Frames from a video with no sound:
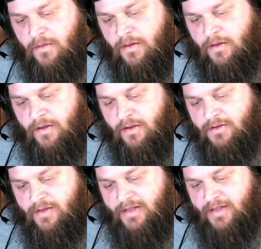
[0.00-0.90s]
So
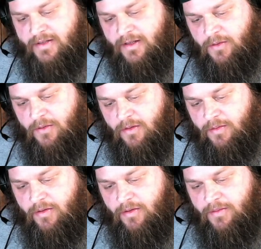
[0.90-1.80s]
that's an
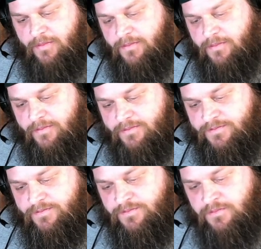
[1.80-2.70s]
equilibrium
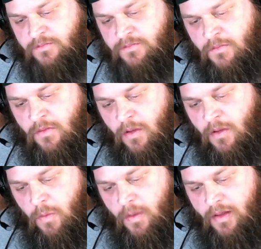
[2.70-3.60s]

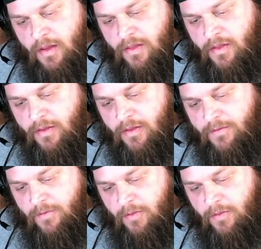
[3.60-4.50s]
with the
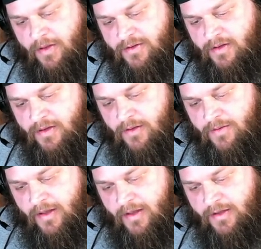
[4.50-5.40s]
formation of
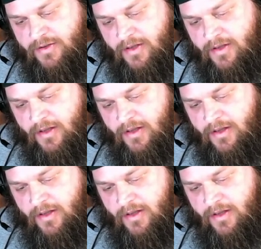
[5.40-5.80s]
Ag